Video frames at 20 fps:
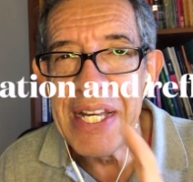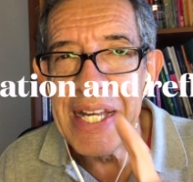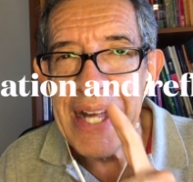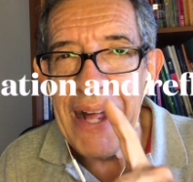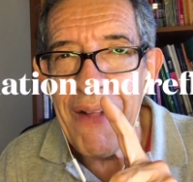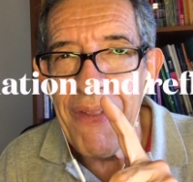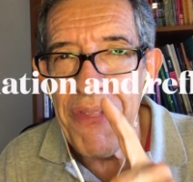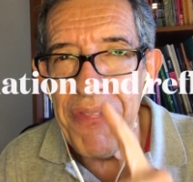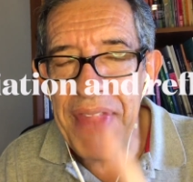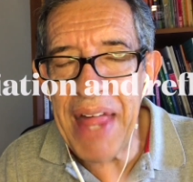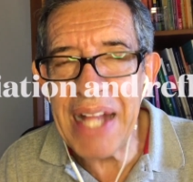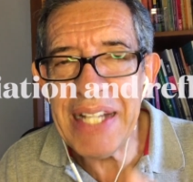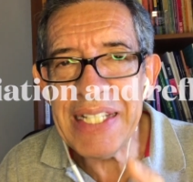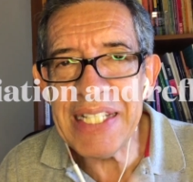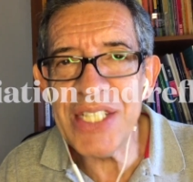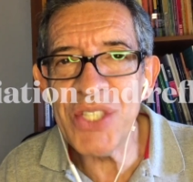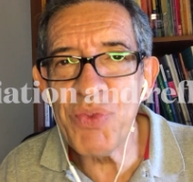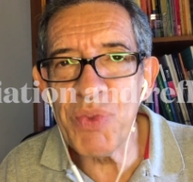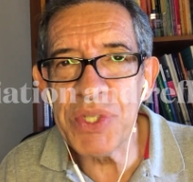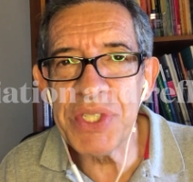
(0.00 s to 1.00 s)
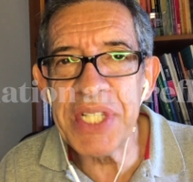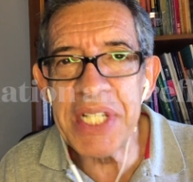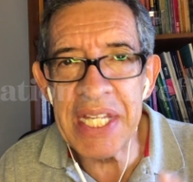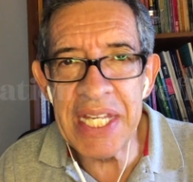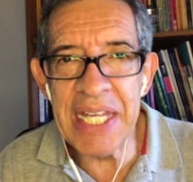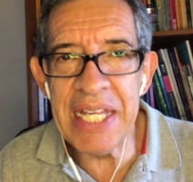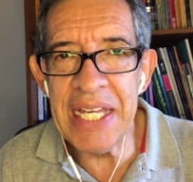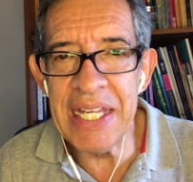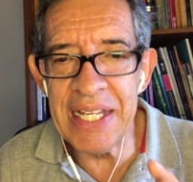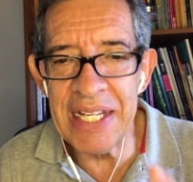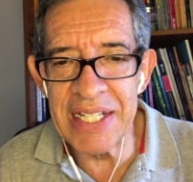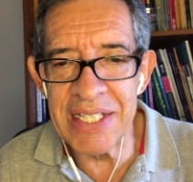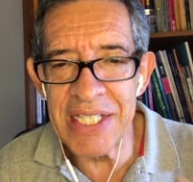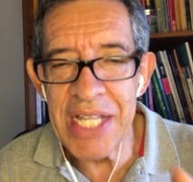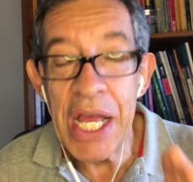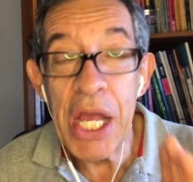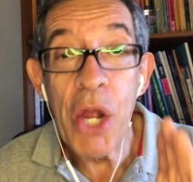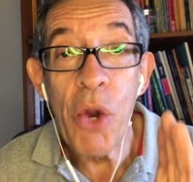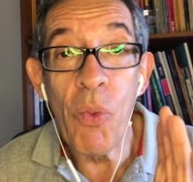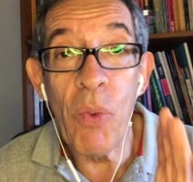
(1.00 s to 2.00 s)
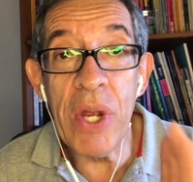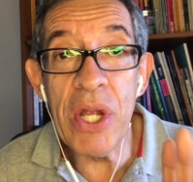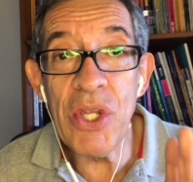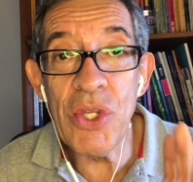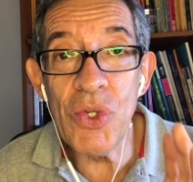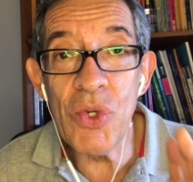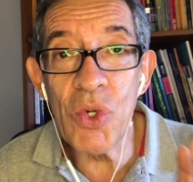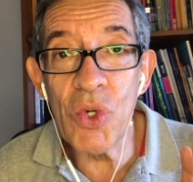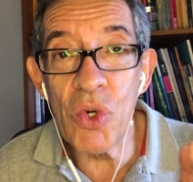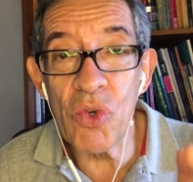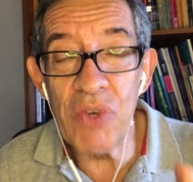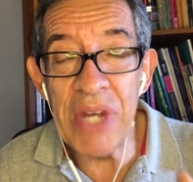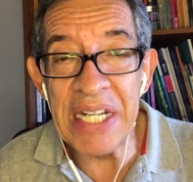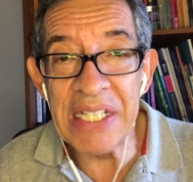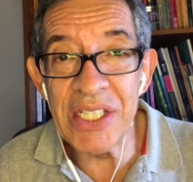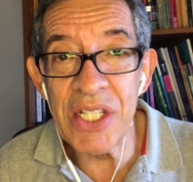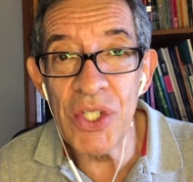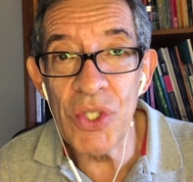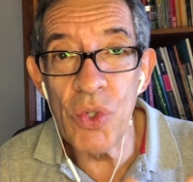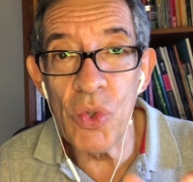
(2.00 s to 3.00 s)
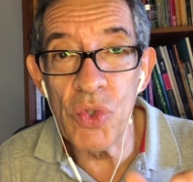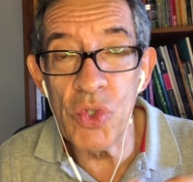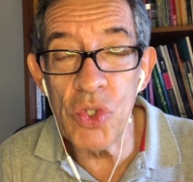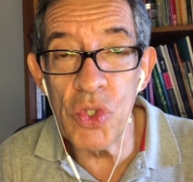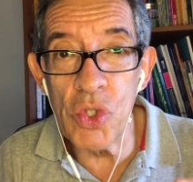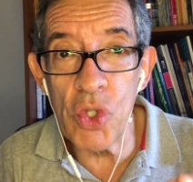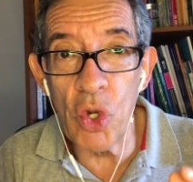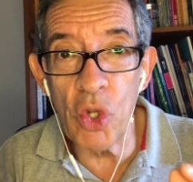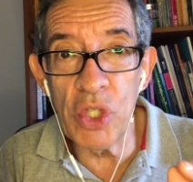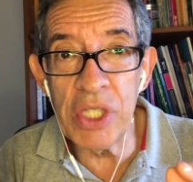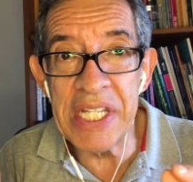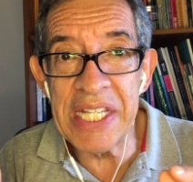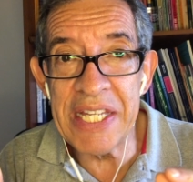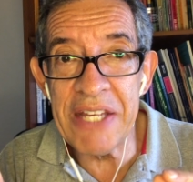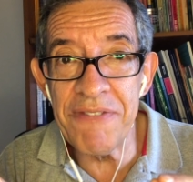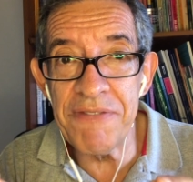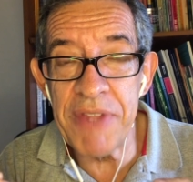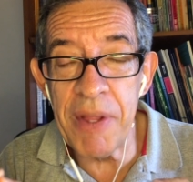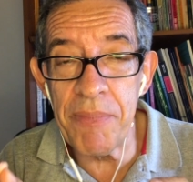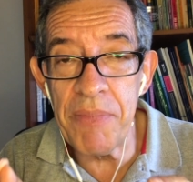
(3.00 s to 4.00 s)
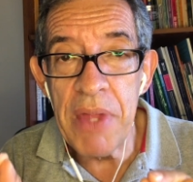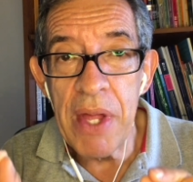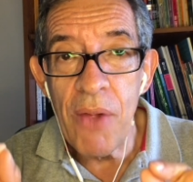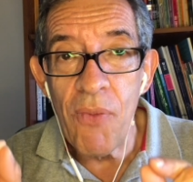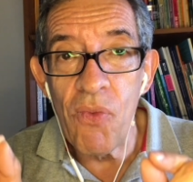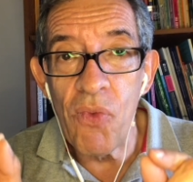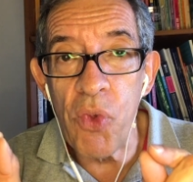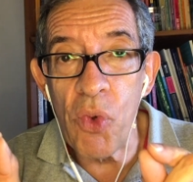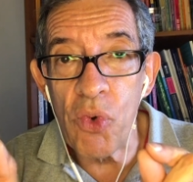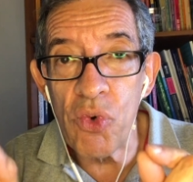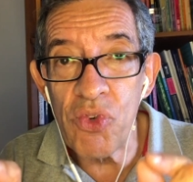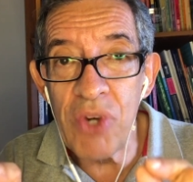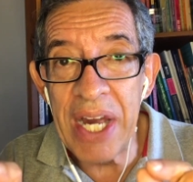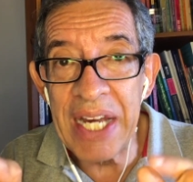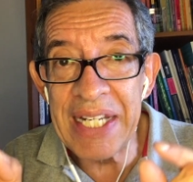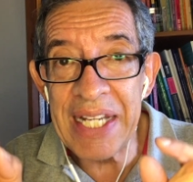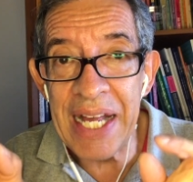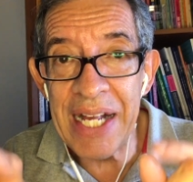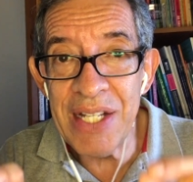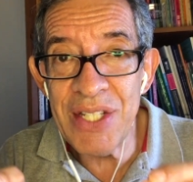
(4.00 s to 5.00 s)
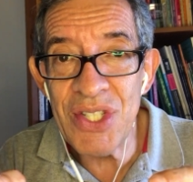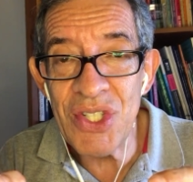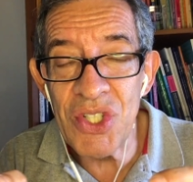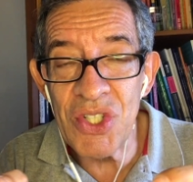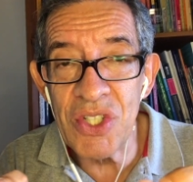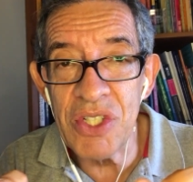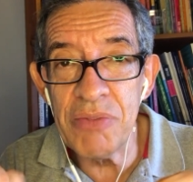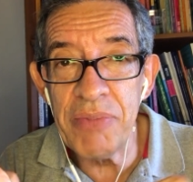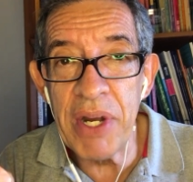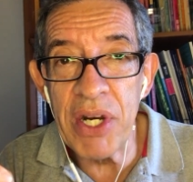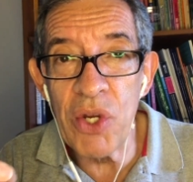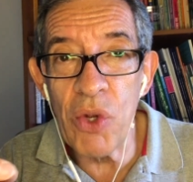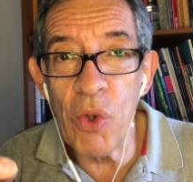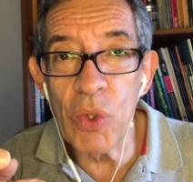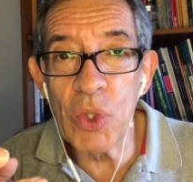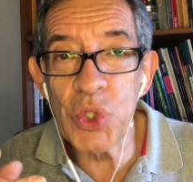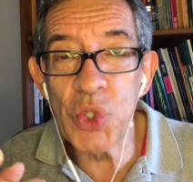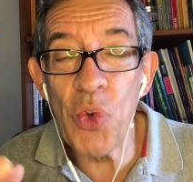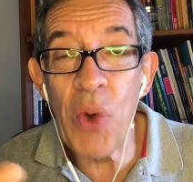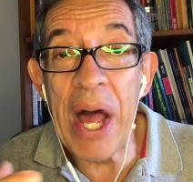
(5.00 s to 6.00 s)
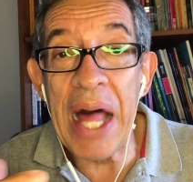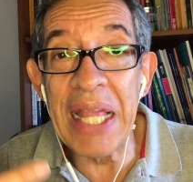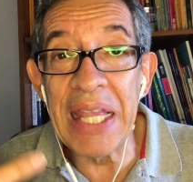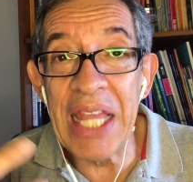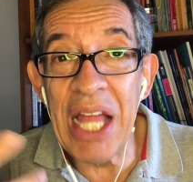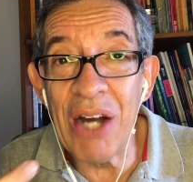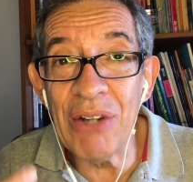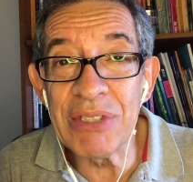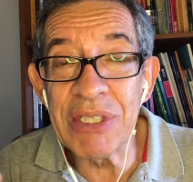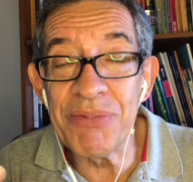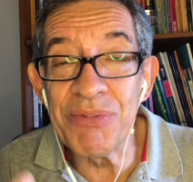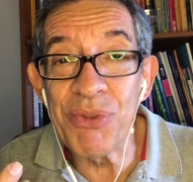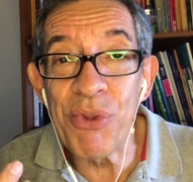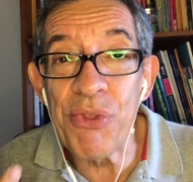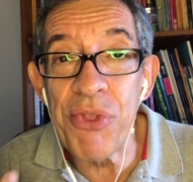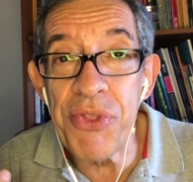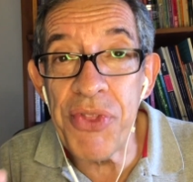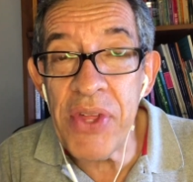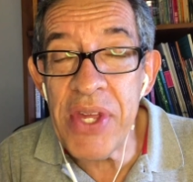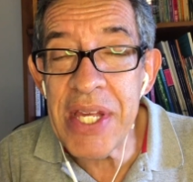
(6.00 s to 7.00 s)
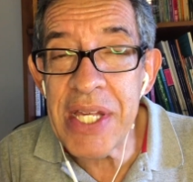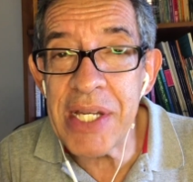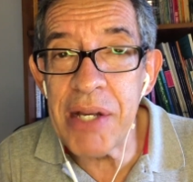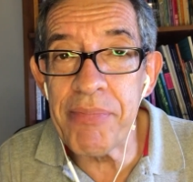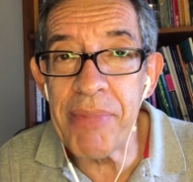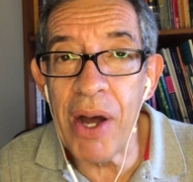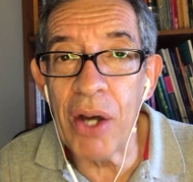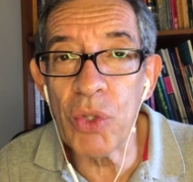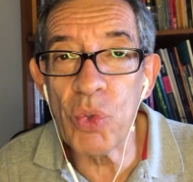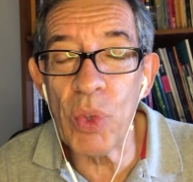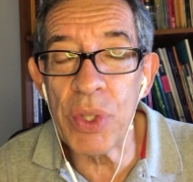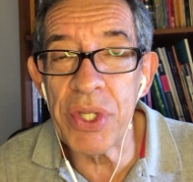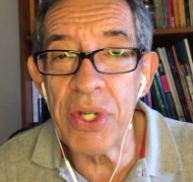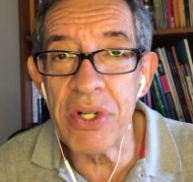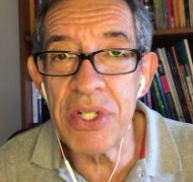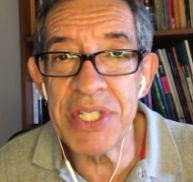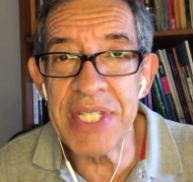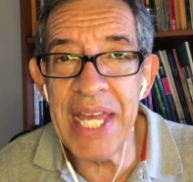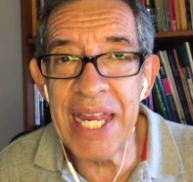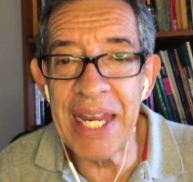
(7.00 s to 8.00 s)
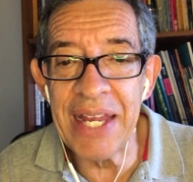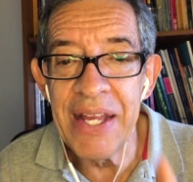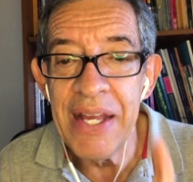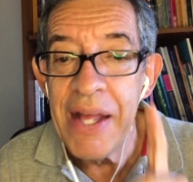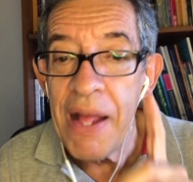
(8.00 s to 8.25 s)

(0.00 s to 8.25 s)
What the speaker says: And that is where the key is. When you correct, you not only give them the right answer, but you also allow them to think about what they're saying.